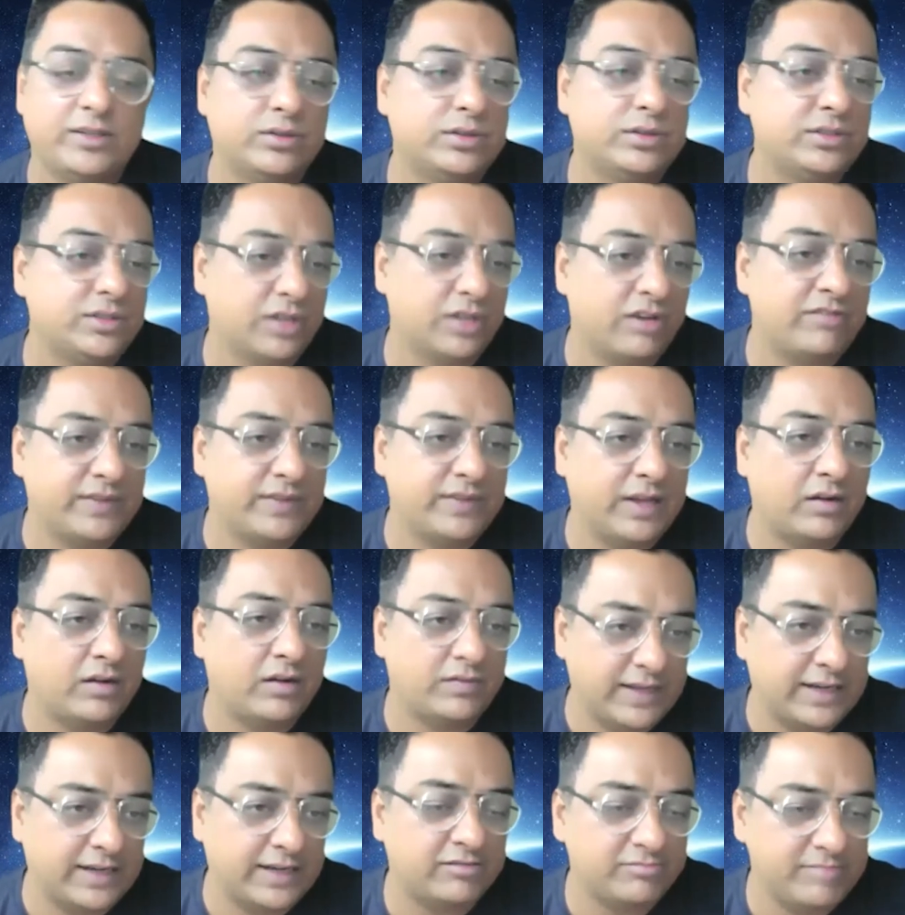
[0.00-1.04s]
good of, of
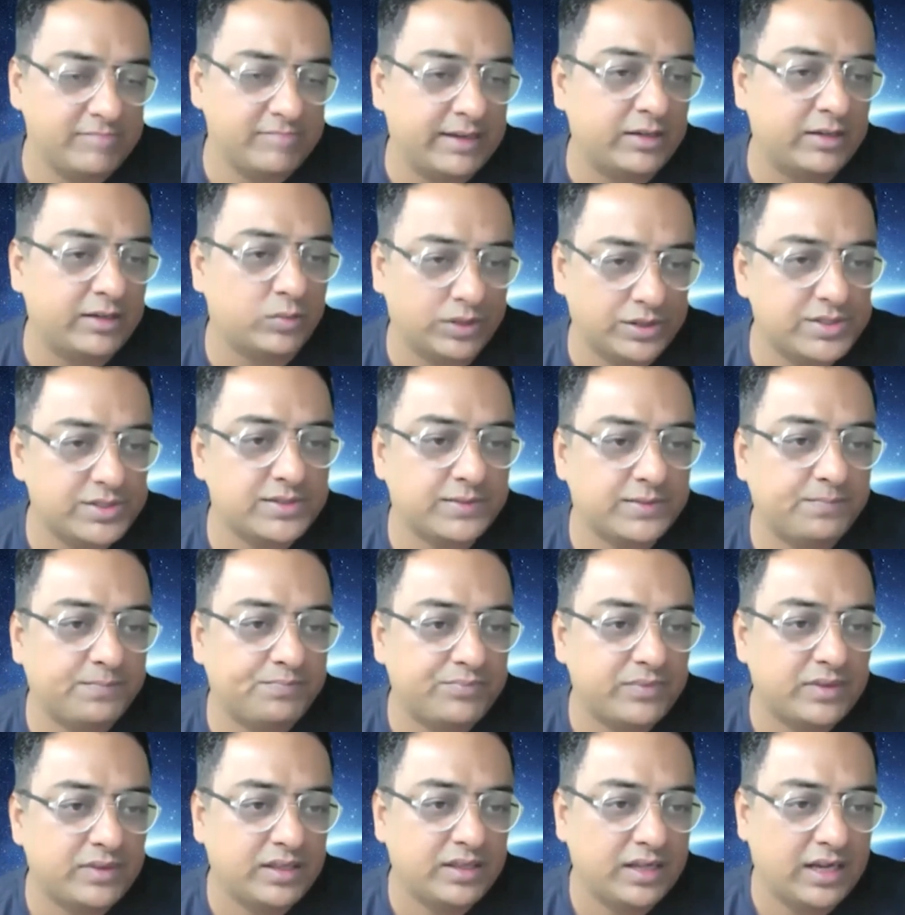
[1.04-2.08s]
that of metaverse.
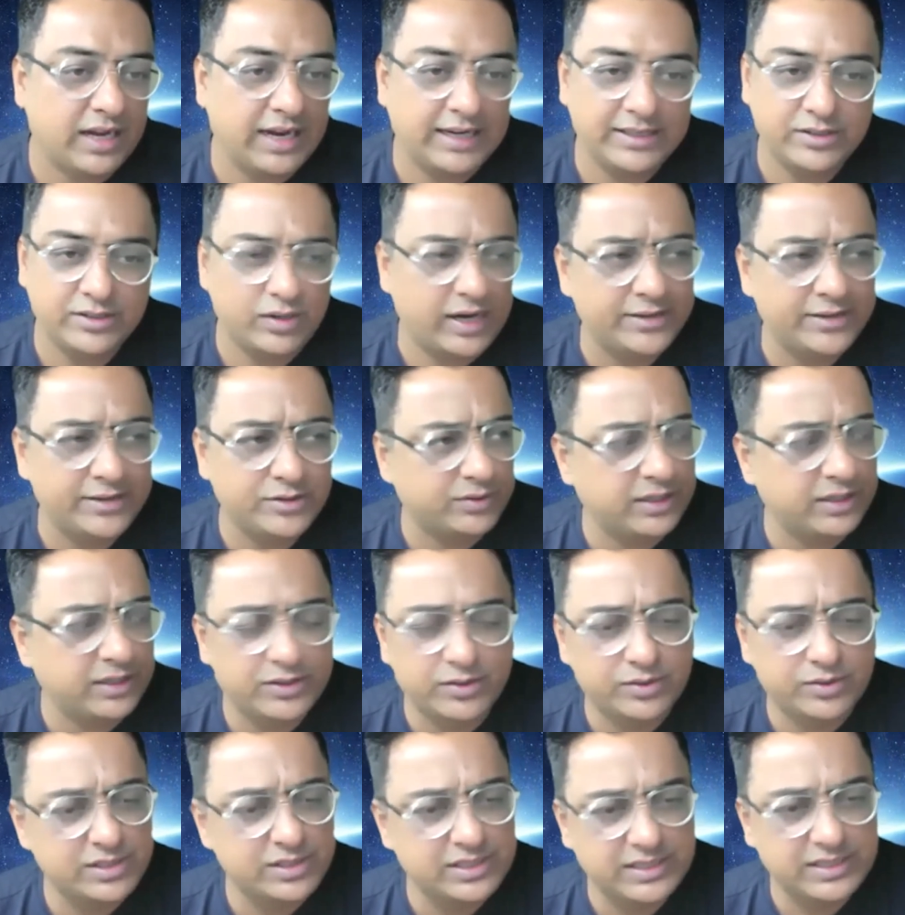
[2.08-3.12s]
I, I really
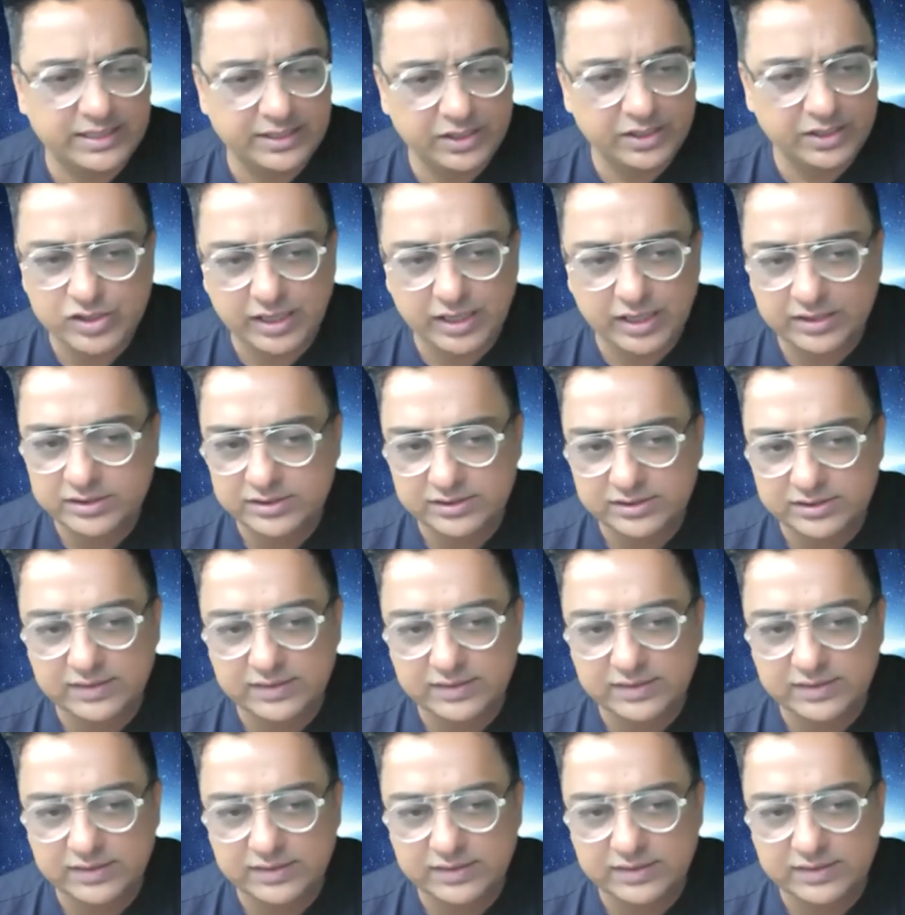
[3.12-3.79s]
don't see any challenges